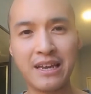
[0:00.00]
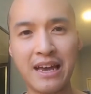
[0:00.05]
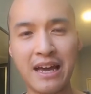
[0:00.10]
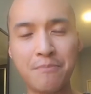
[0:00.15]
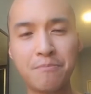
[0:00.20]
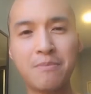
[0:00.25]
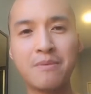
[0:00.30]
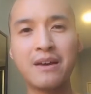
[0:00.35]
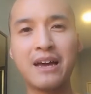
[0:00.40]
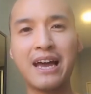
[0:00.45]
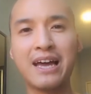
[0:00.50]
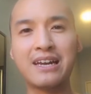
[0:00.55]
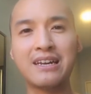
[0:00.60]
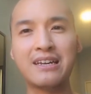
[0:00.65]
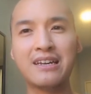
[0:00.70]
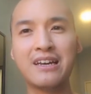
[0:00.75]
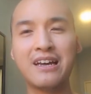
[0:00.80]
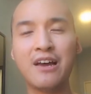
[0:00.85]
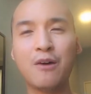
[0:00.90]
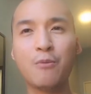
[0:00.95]
And,
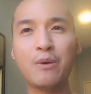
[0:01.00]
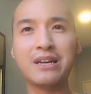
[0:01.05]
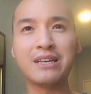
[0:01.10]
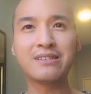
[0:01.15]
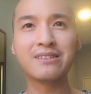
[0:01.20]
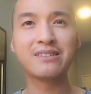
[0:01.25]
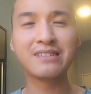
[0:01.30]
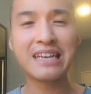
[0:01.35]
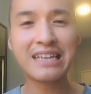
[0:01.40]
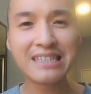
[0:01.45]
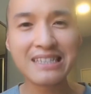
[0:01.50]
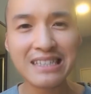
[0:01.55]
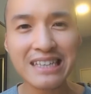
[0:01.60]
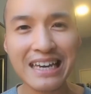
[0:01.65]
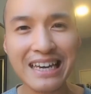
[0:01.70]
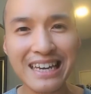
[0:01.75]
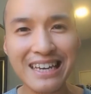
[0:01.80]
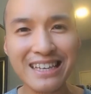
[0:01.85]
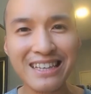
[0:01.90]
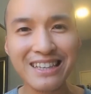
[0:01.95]
and when it sinks
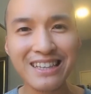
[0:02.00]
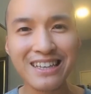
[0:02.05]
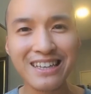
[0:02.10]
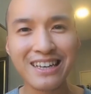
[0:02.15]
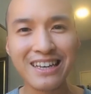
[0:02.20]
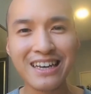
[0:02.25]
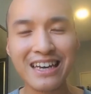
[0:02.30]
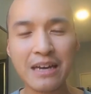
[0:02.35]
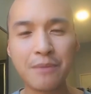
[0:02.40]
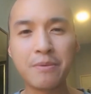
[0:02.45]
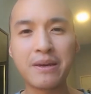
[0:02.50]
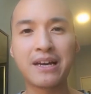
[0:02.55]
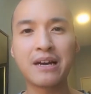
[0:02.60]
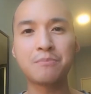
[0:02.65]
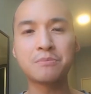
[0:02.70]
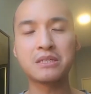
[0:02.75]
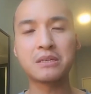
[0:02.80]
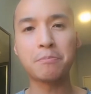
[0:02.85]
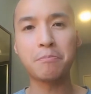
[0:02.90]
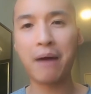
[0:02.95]
in, it
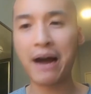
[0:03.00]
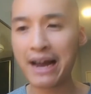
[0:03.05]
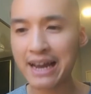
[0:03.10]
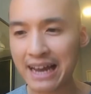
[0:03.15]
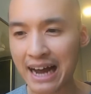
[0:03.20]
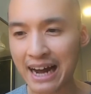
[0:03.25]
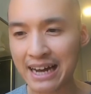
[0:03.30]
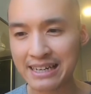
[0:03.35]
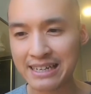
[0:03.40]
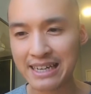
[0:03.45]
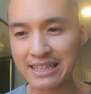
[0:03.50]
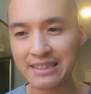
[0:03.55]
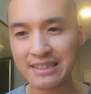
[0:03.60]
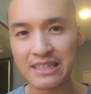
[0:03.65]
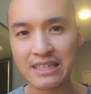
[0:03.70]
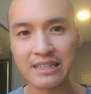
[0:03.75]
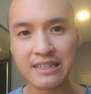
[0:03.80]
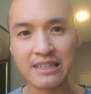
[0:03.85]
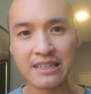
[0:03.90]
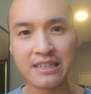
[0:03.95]
becomes my
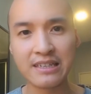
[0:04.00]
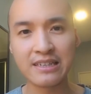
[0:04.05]
identity.